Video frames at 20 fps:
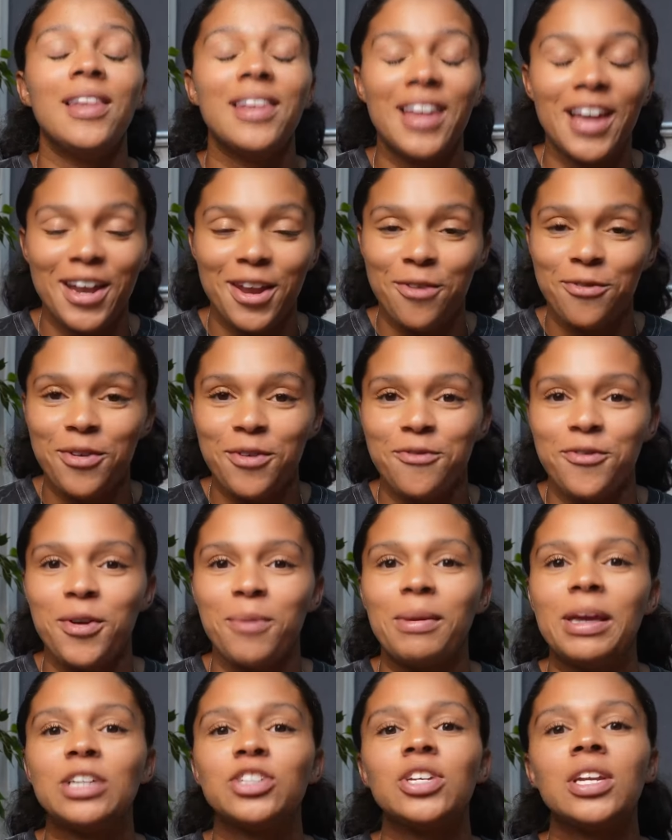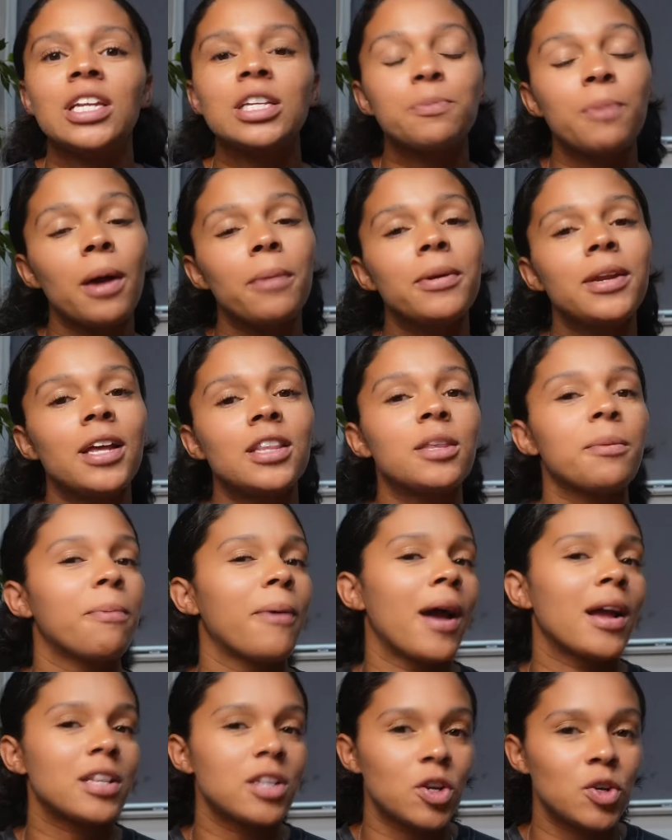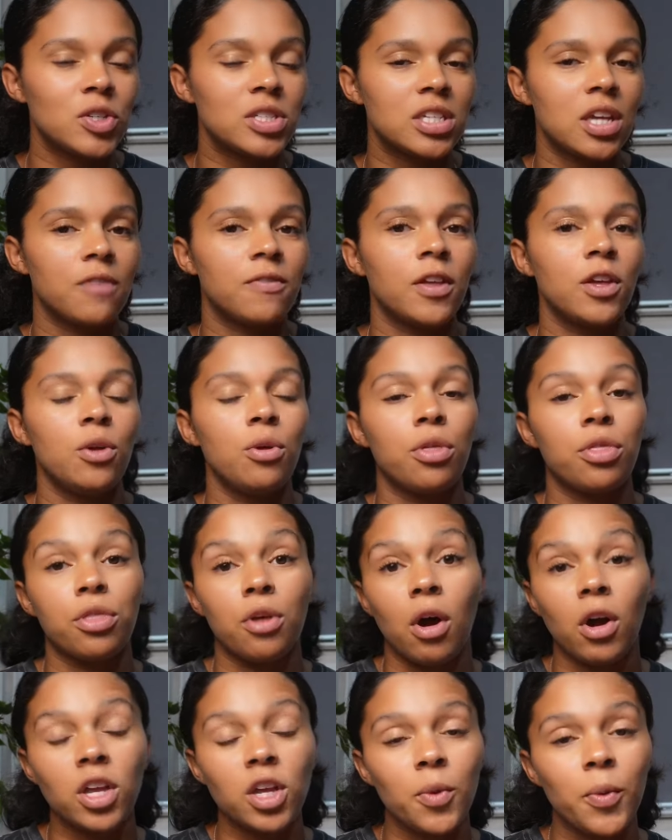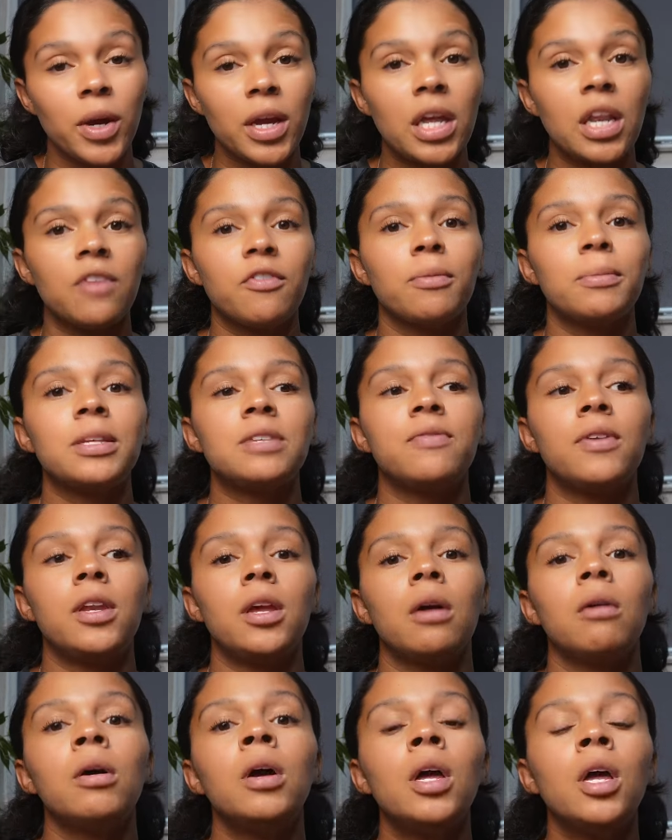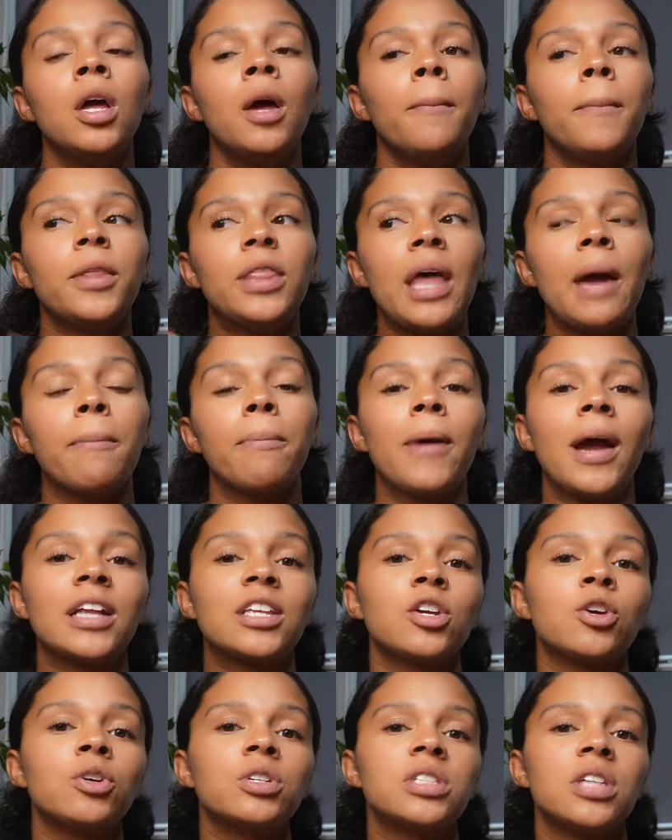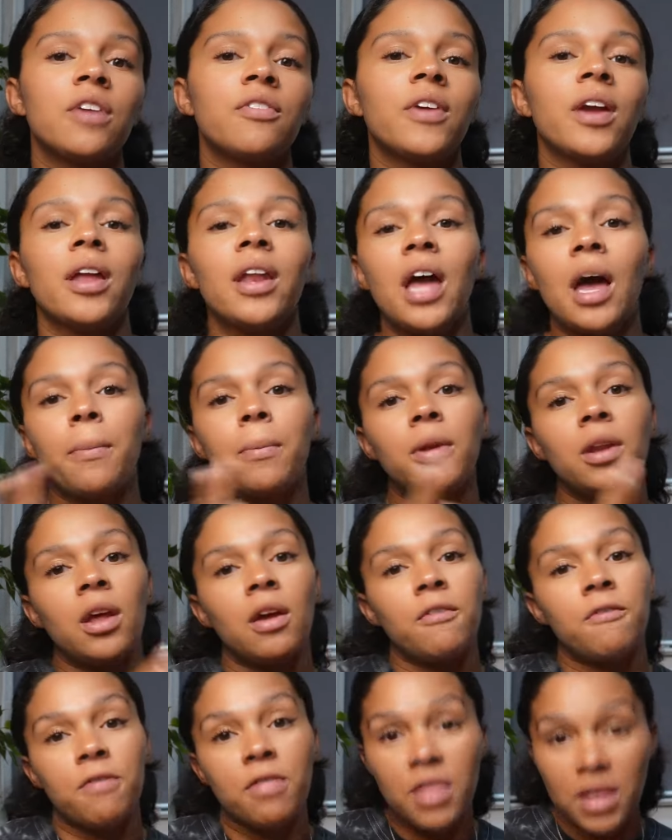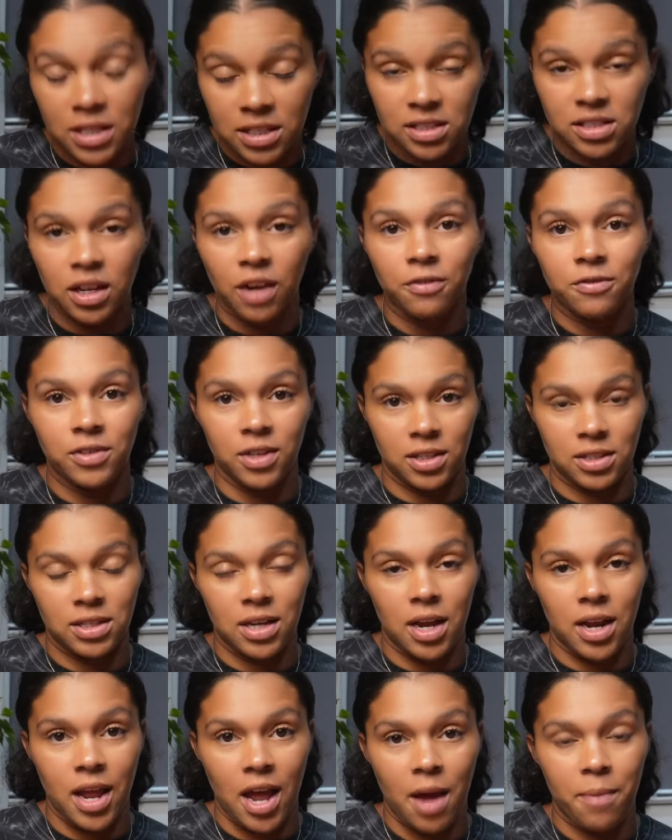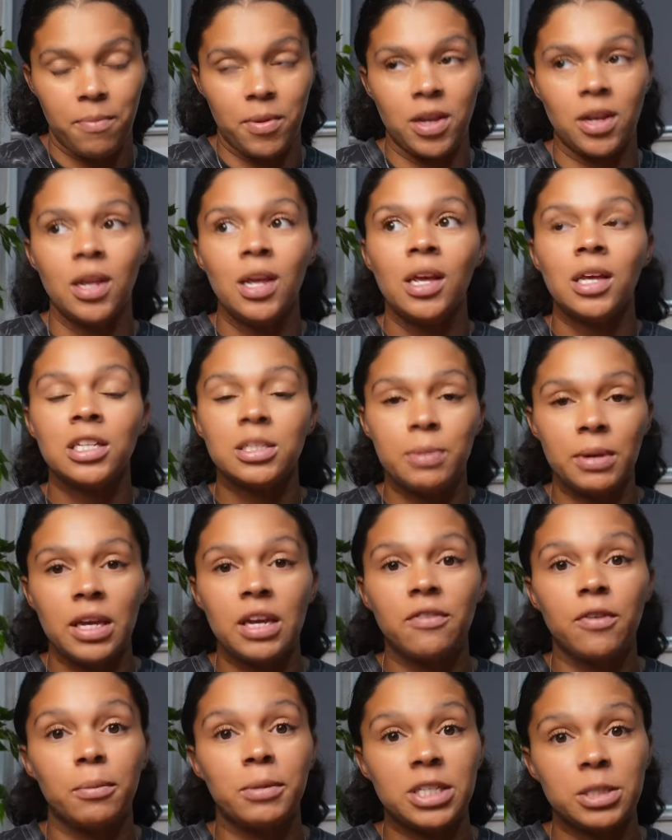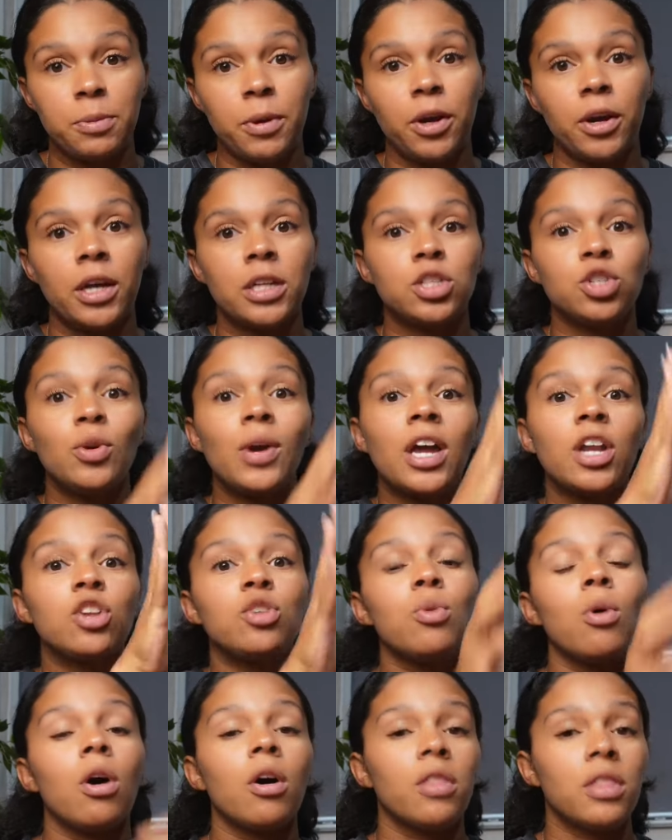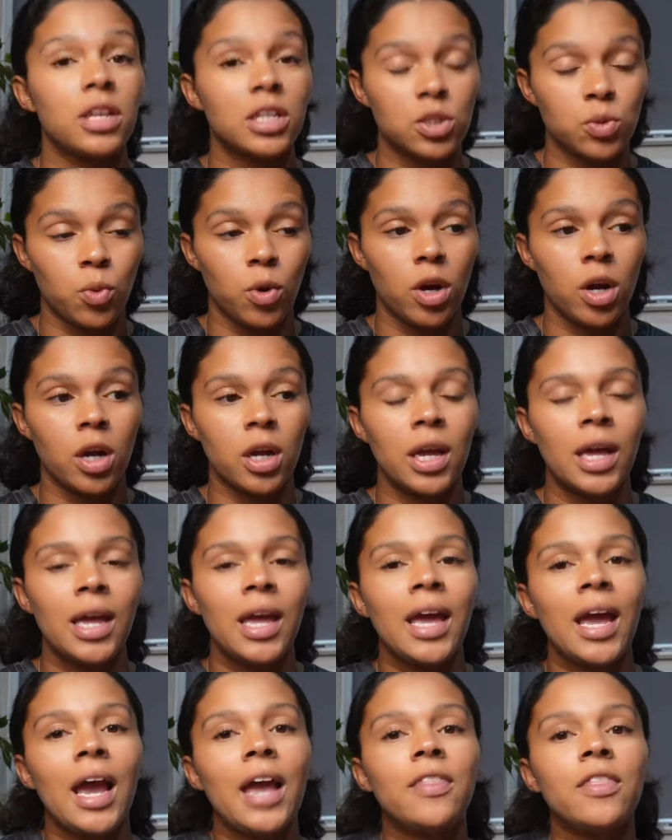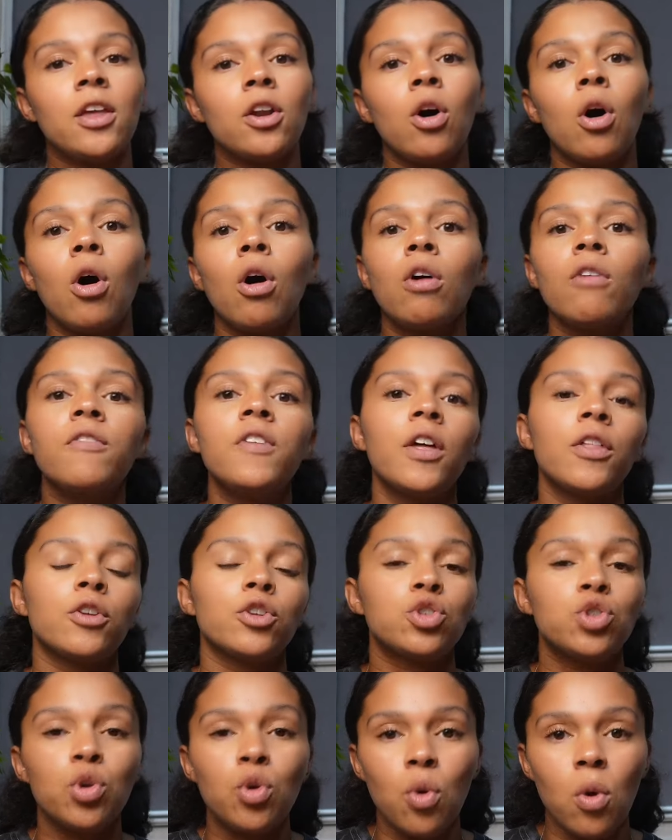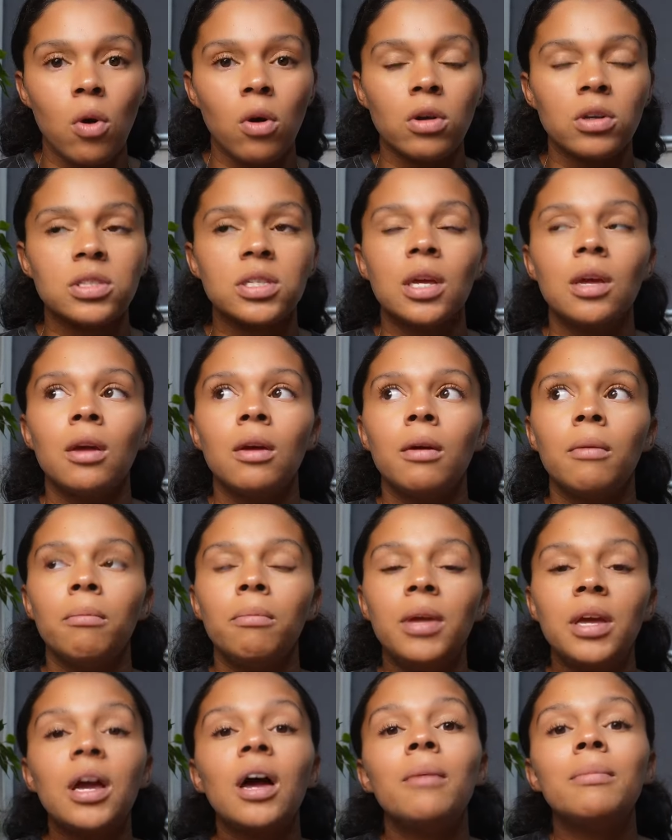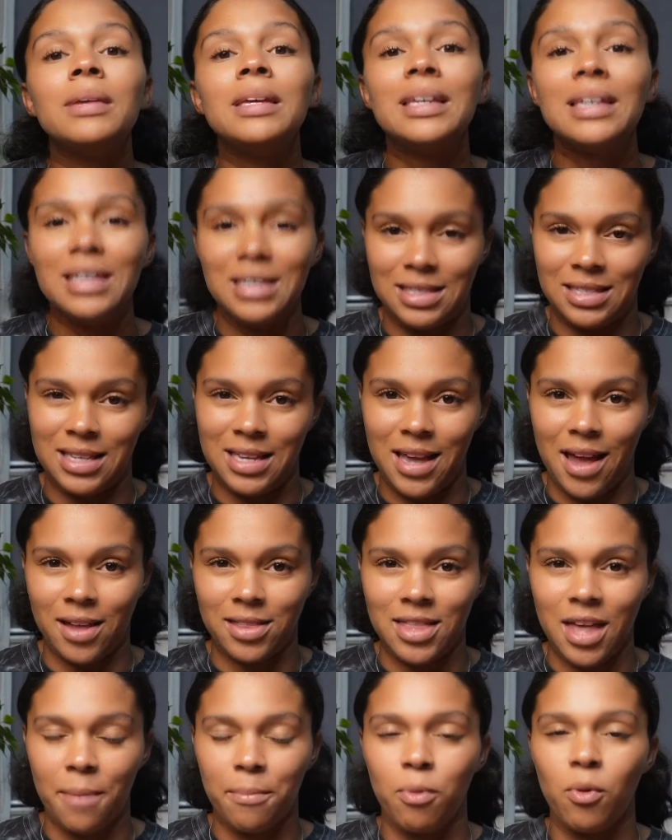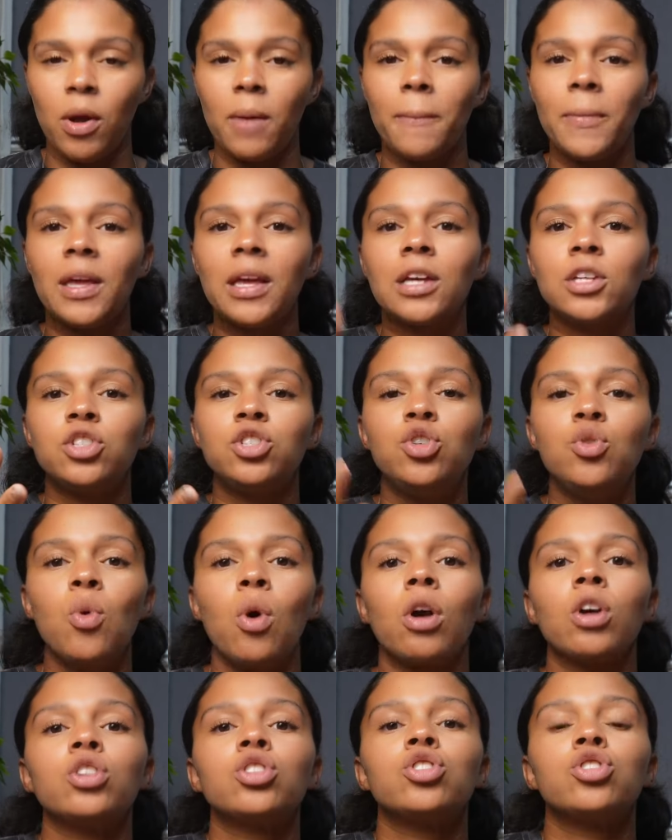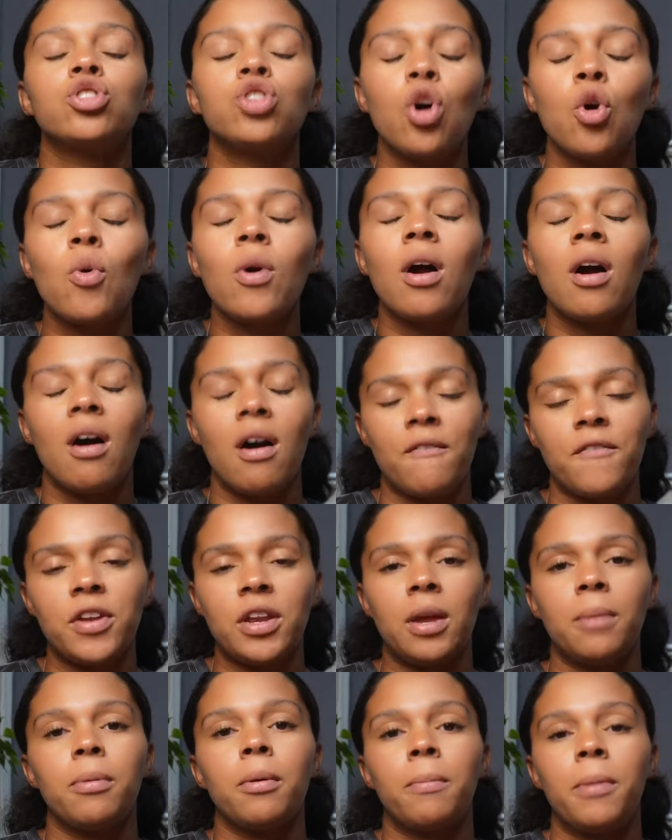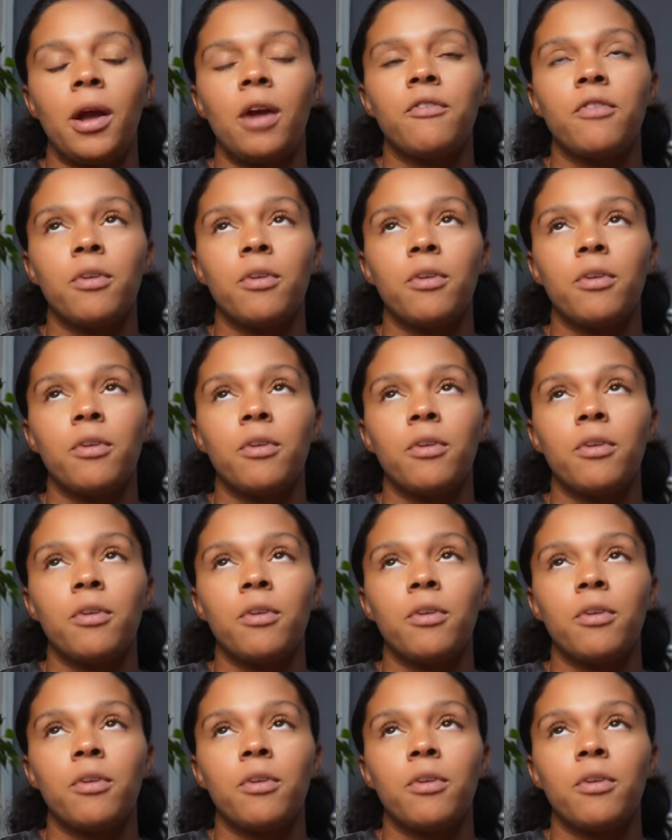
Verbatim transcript: a lot of information. It's probably not the practical stuff that you thought you were getting from this video, but that practical stuff can't happen if this stuff does not happen. Speaking from experience, you got to do all this work and then all the other tools become easy at that point because you are so confident and prepared for